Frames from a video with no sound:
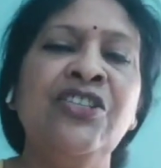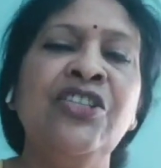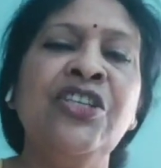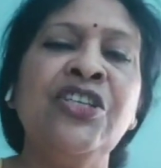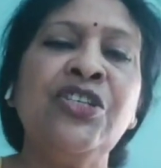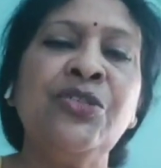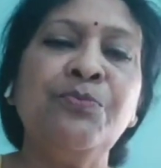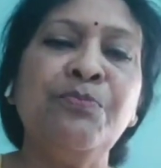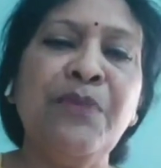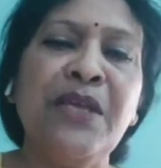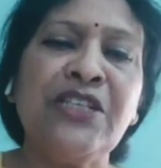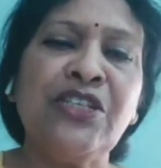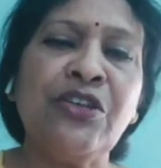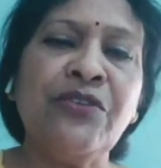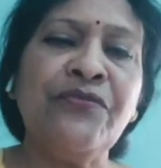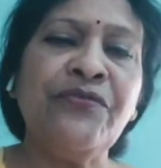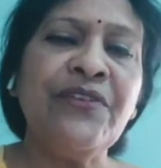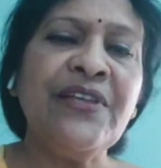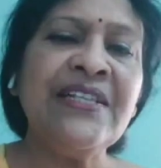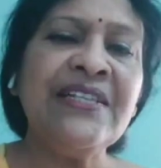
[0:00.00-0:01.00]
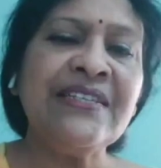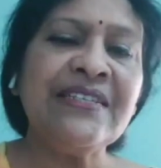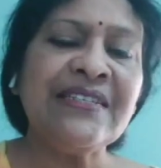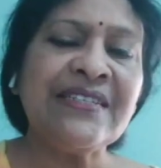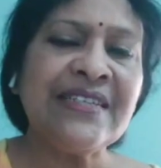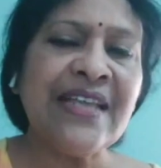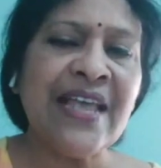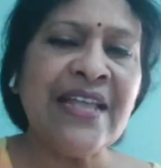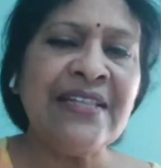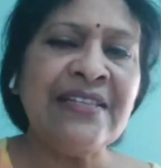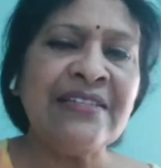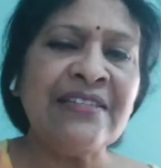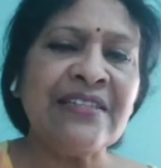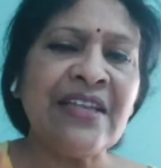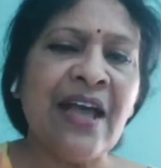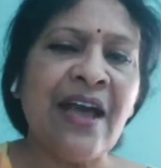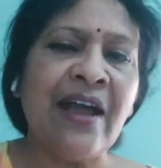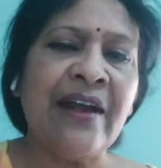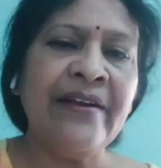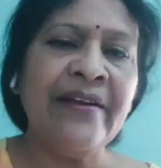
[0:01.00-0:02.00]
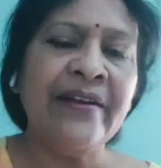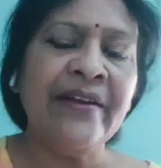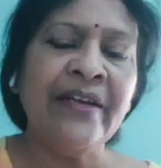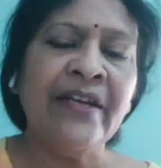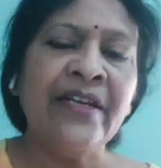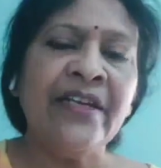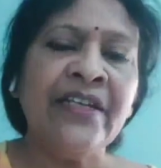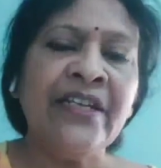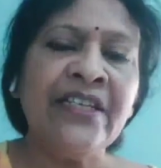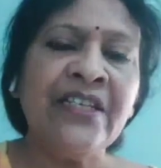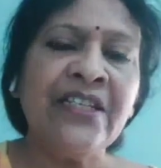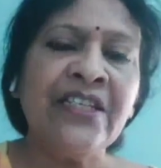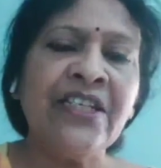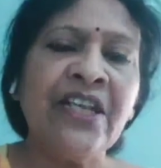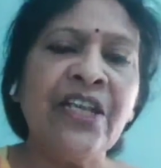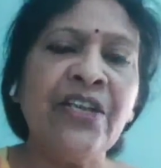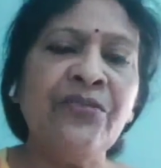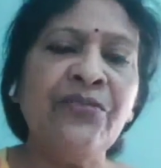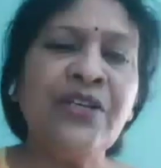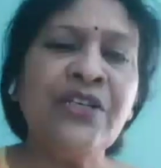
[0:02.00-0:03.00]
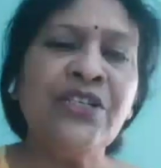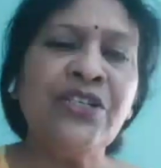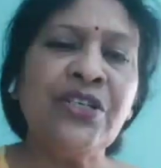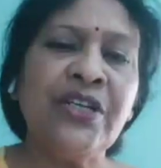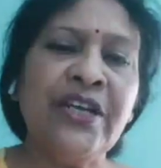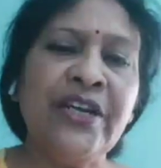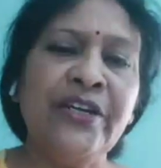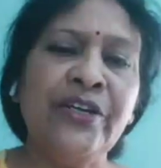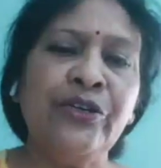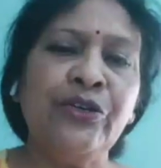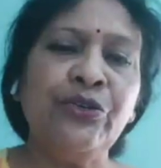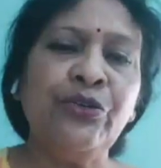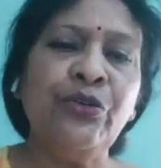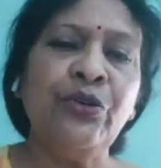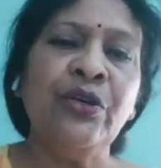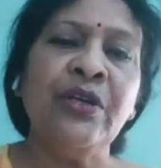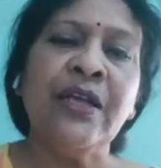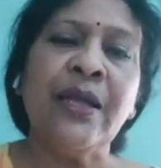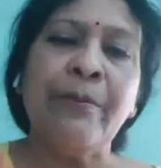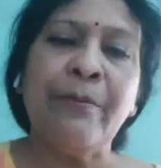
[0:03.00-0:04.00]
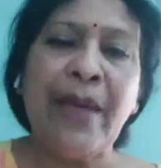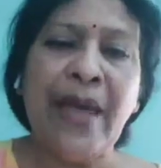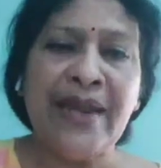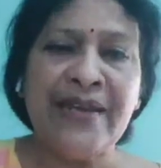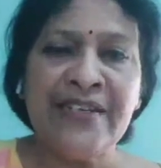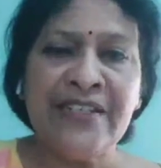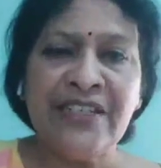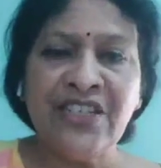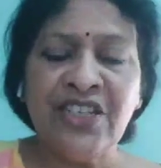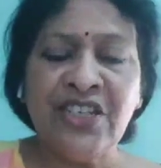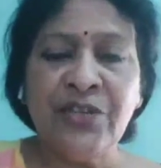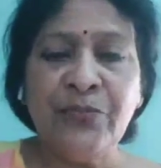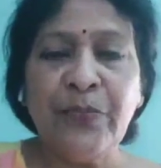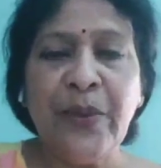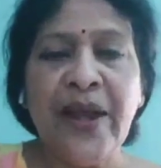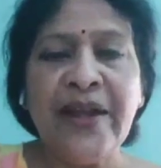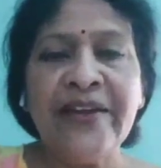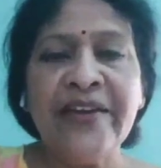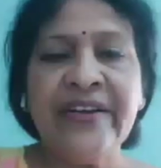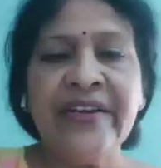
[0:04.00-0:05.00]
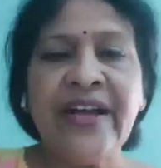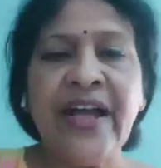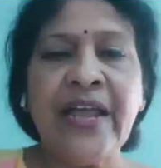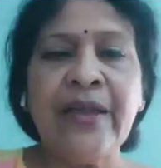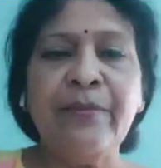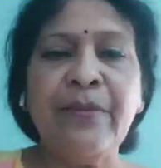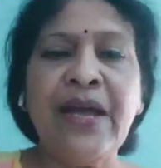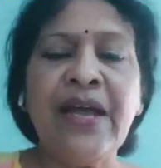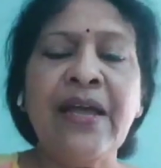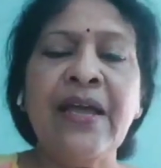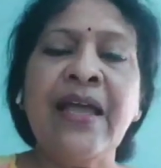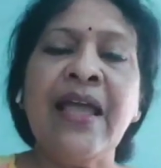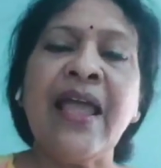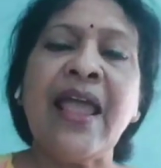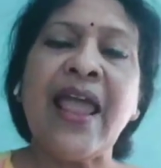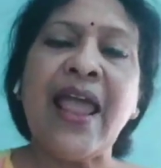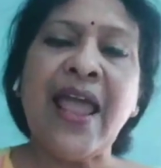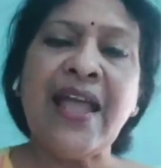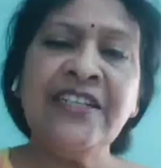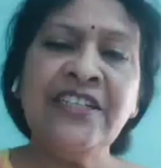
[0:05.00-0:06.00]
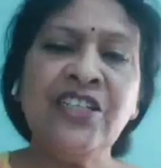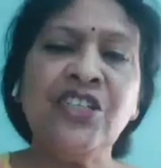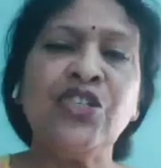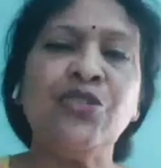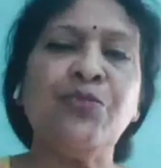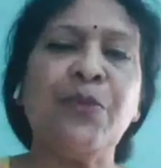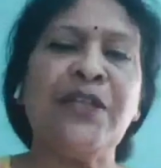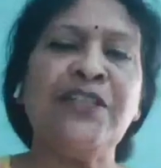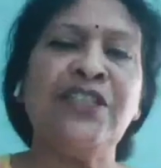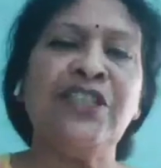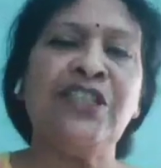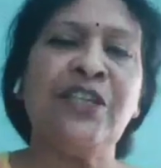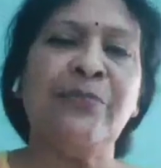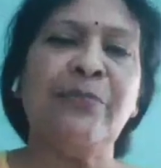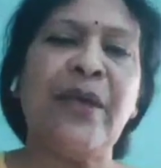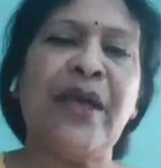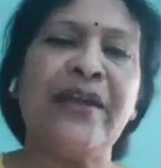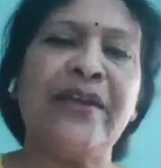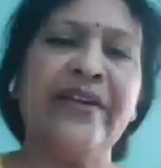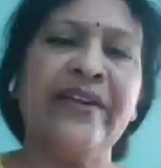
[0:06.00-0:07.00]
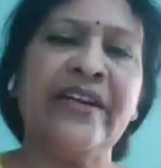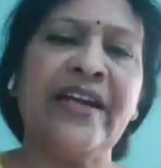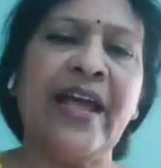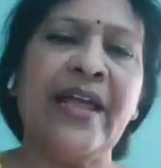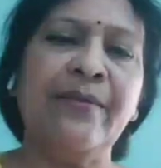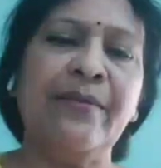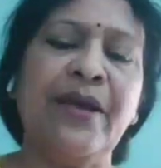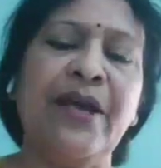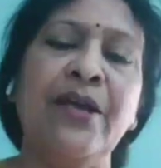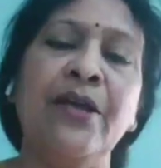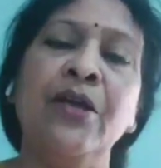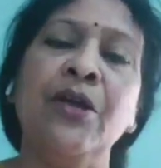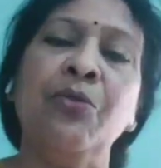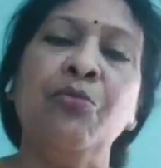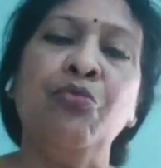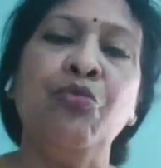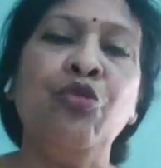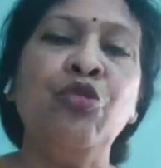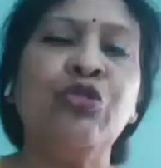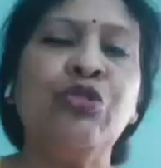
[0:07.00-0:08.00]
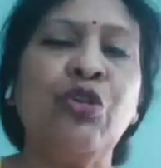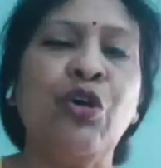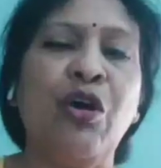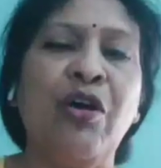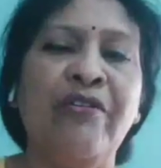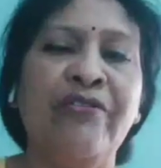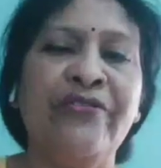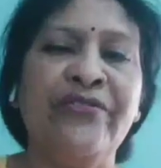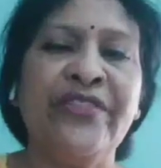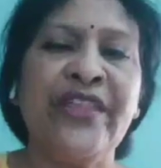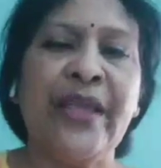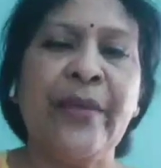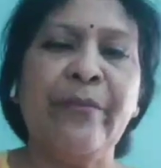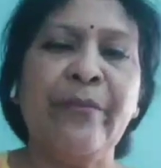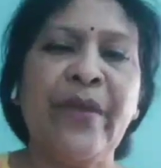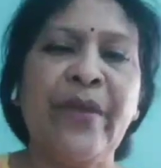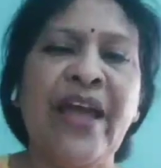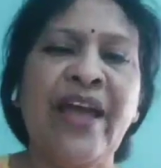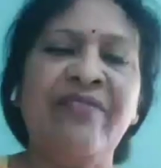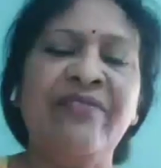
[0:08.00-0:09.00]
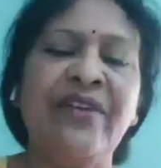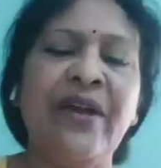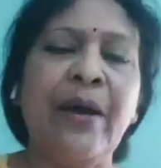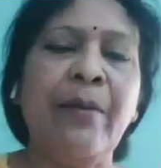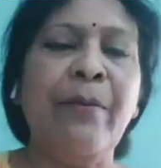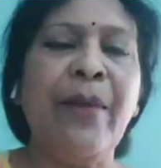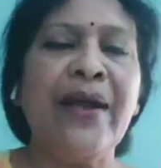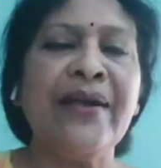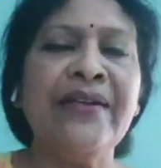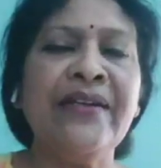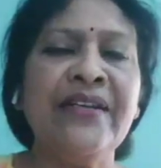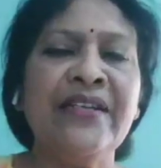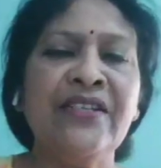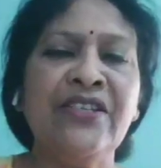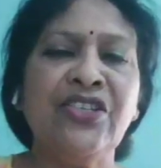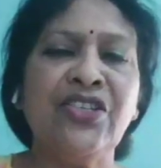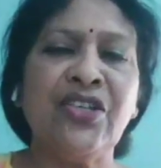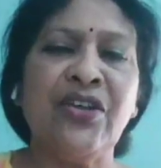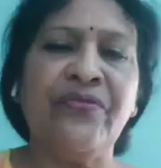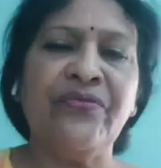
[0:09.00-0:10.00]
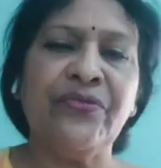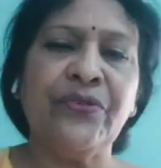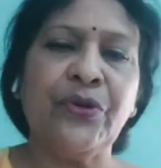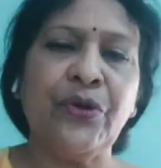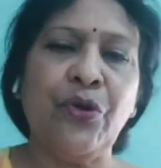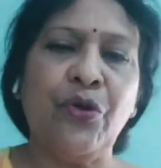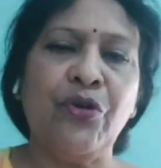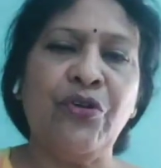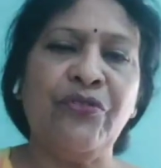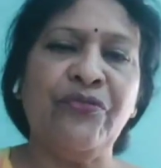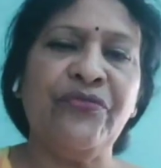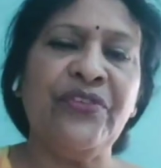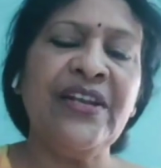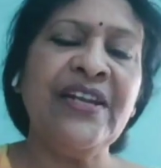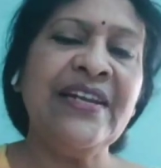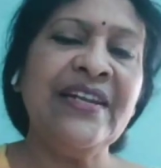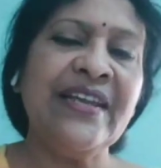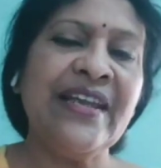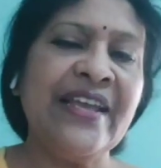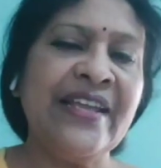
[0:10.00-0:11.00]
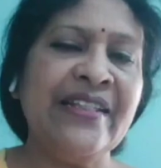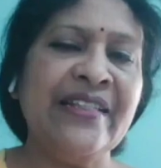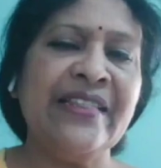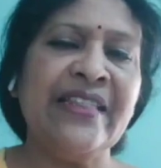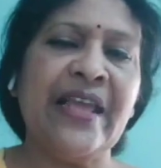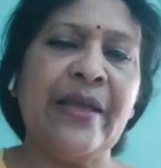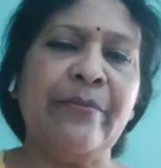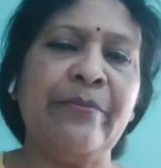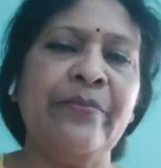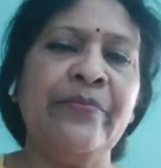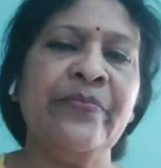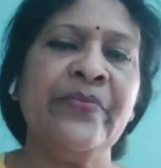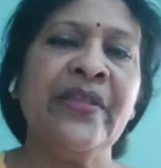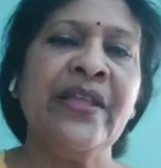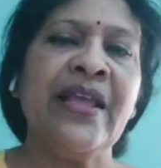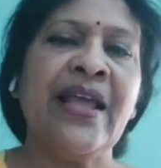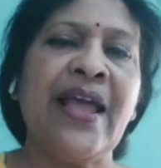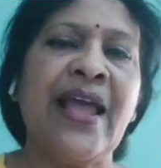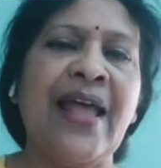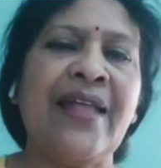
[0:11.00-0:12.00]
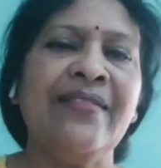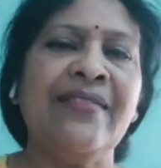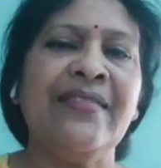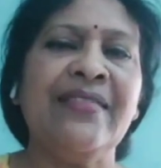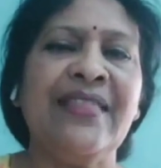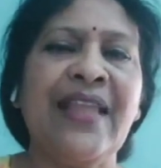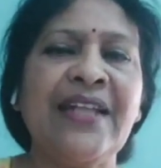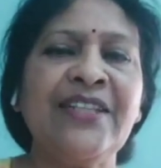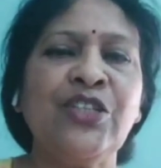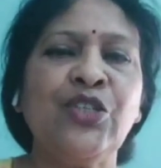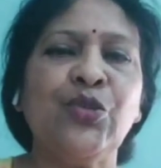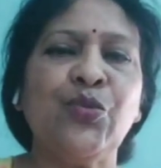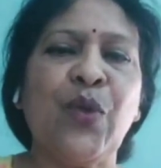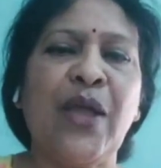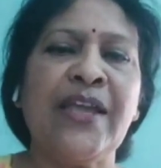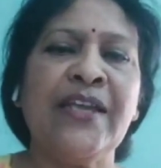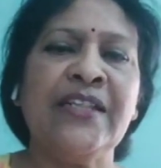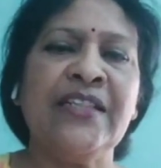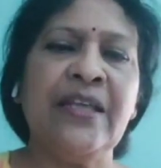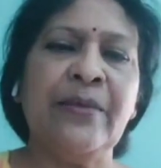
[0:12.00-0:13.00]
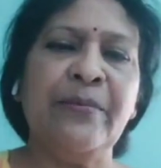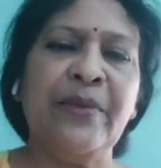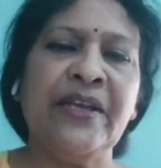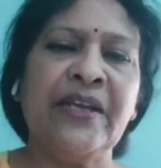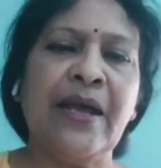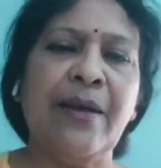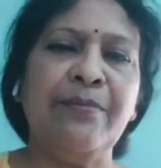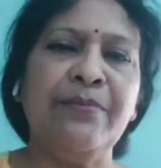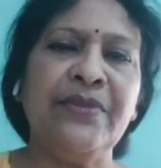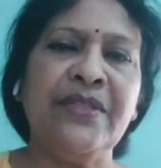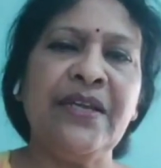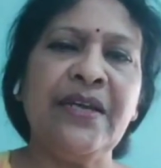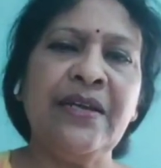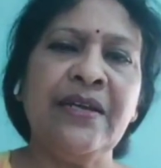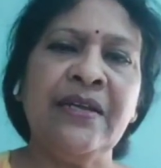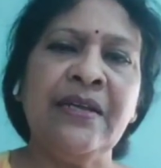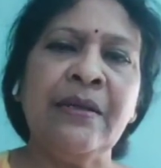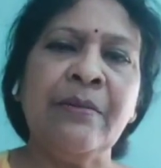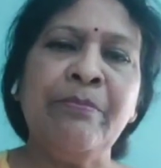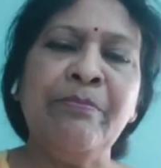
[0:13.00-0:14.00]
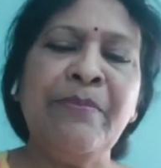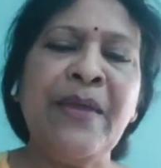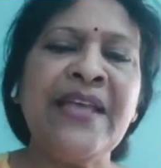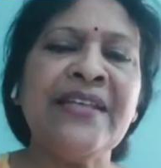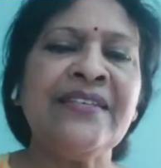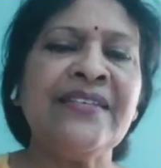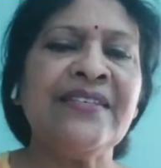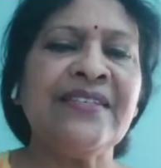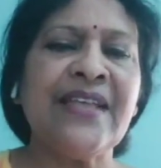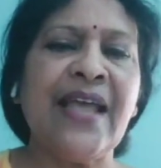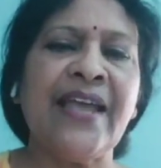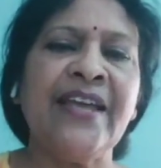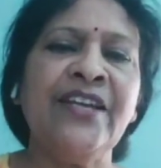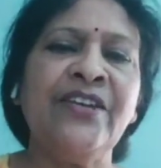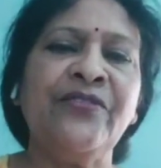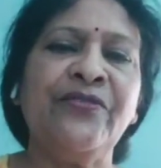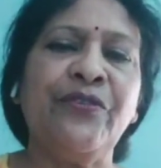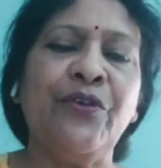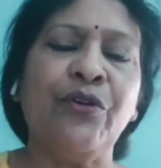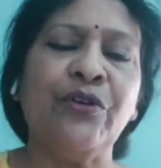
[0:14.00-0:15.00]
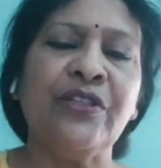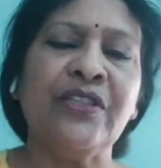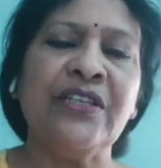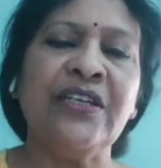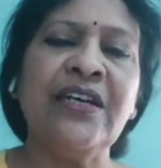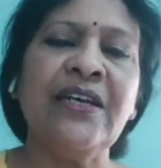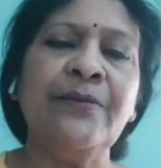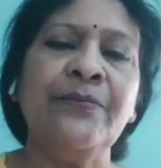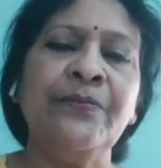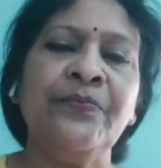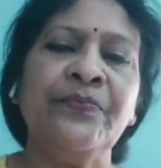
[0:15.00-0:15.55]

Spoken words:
These mesophyll cells are distinguished into pellucid parenchyma and spongy parenchyma. Both of them have abundance of chlorophyll in them, and that's why they become the best site for the